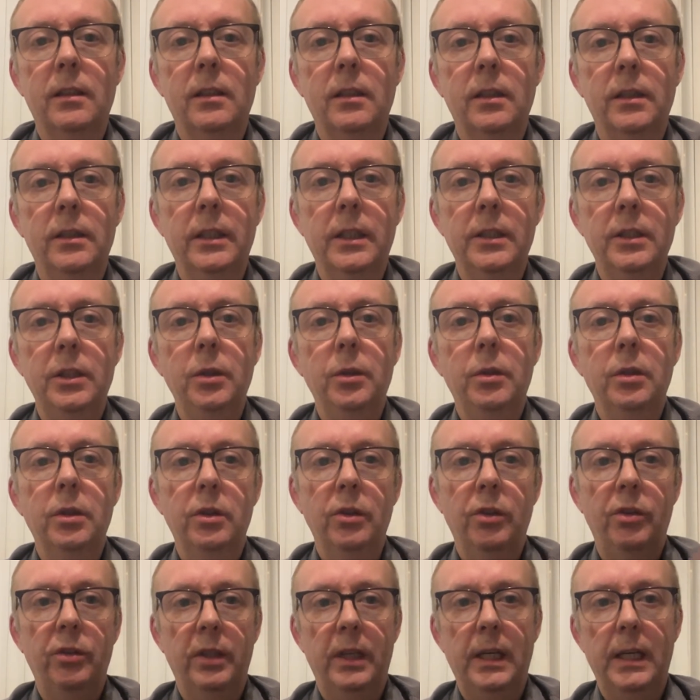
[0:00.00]
And then you
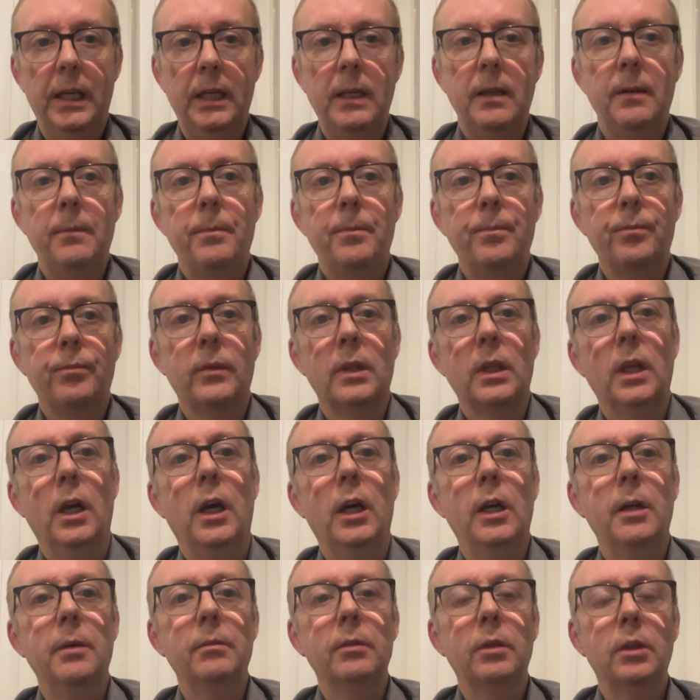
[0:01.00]
can say,
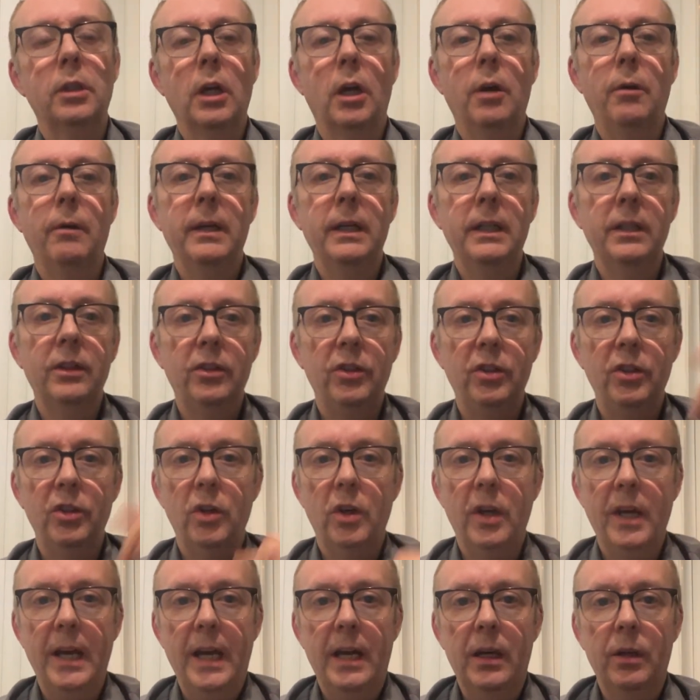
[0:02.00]
I'm going to
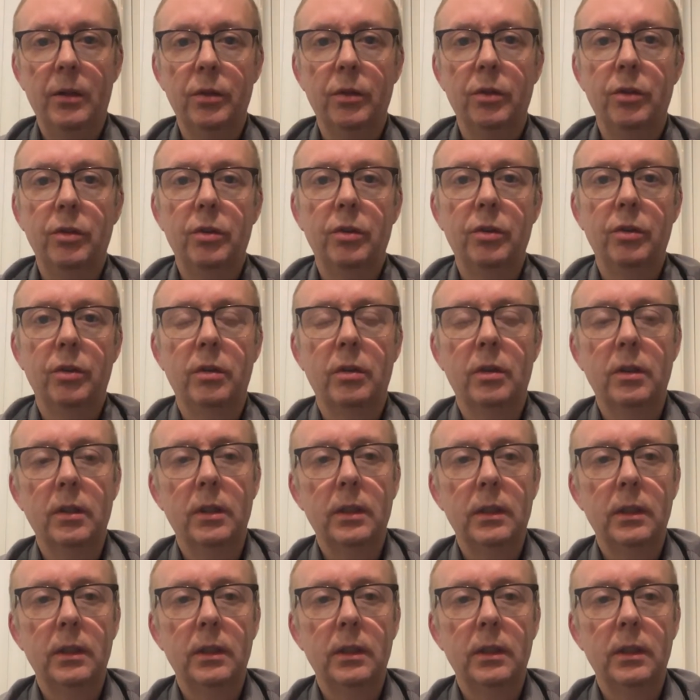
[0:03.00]
your house.